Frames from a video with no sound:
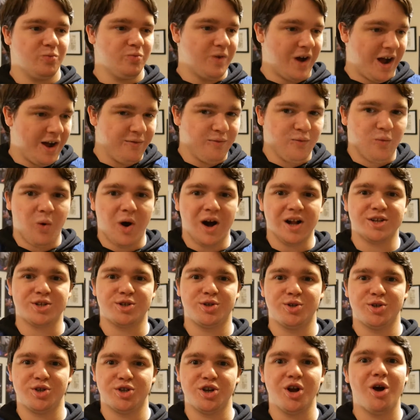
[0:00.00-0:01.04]
I've watched
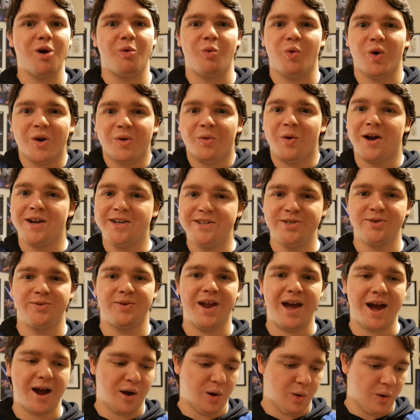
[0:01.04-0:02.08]
the show, what do I do
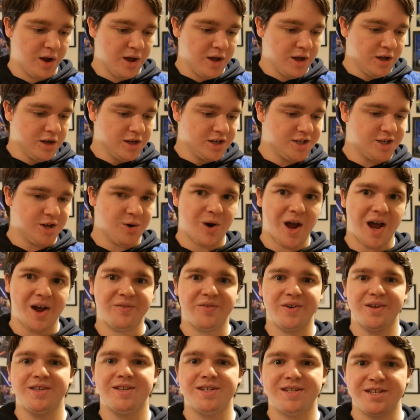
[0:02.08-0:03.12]
now? So
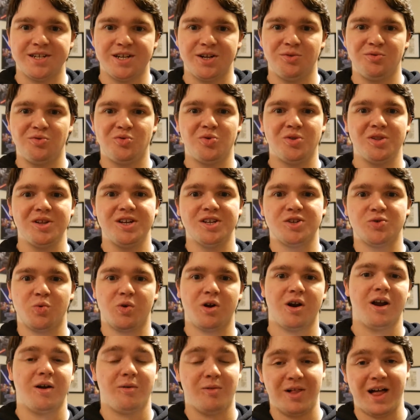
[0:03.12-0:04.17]
having this tiered release
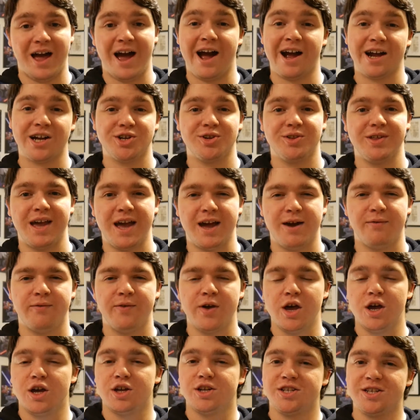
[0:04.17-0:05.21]
where I will actually have
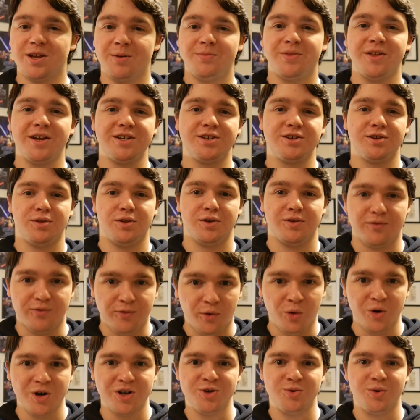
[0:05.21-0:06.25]
something to look
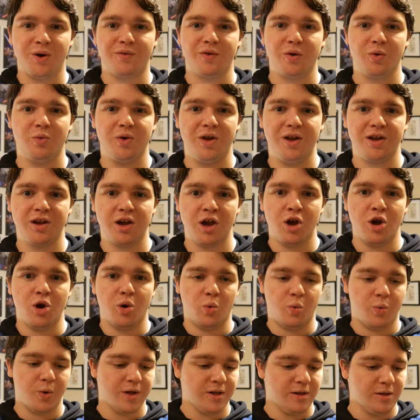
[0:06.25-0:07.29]
forward to every week
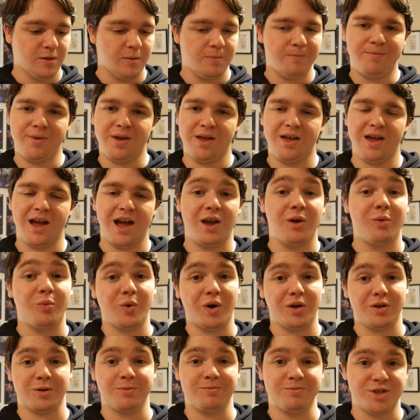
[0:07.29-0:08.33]
will be a
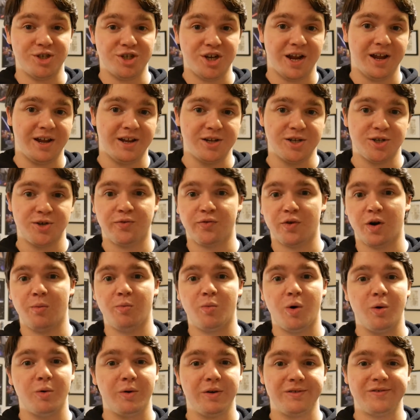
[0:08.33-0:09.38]
welcome change from
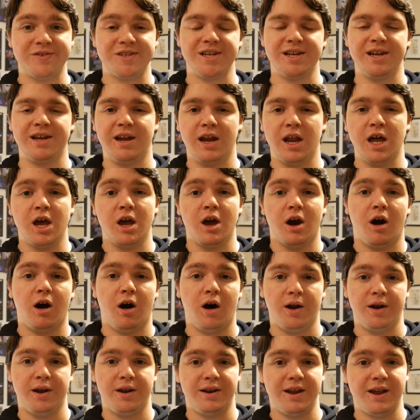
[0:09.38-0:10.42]
what we've seen
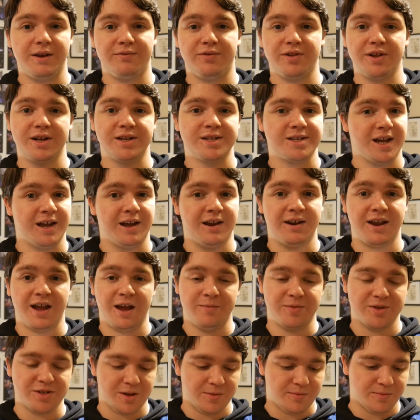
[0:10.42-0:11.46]
on Netflix and
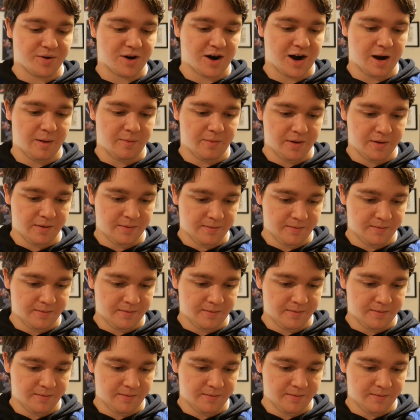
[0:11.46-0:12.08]
Amazon Prime.